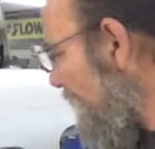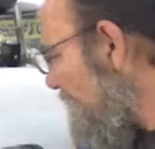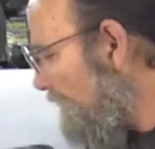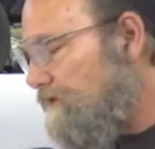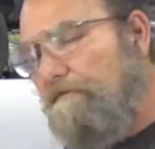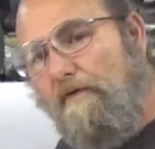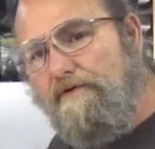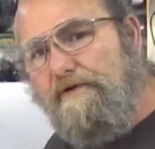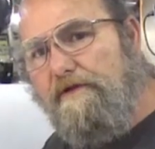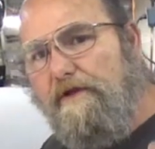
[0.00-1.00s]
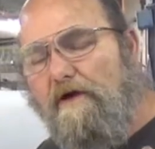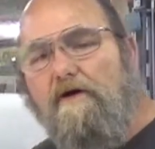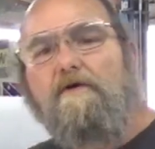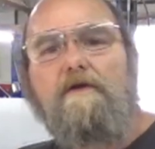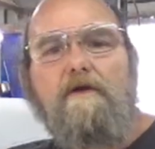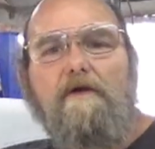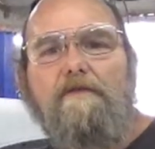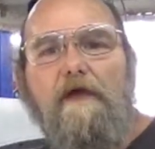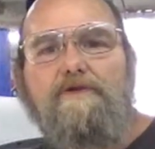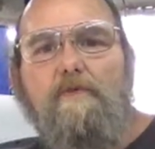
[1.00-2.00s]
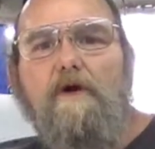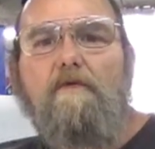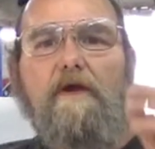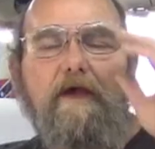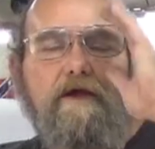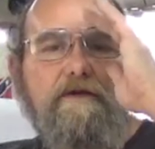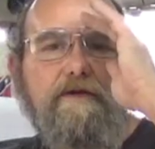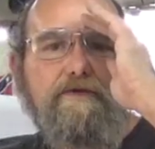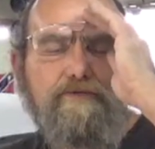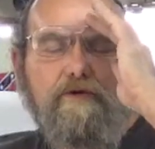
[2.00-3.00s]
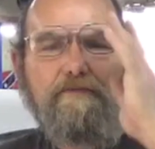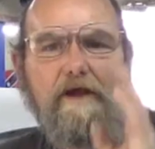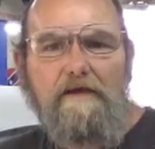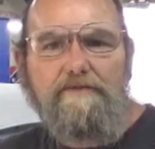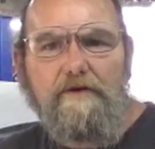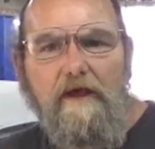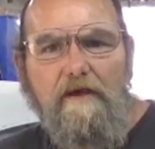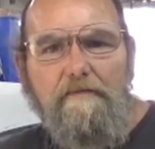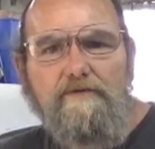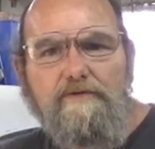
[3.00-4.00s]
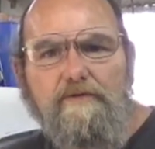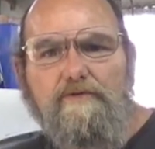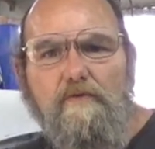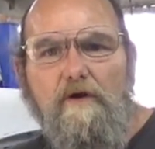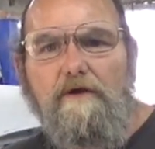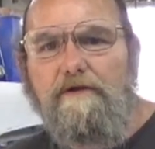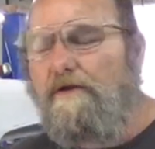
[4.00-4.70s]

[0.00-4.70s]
But unfortunately, y'all, that's where we're at, and sometimes it happens this way.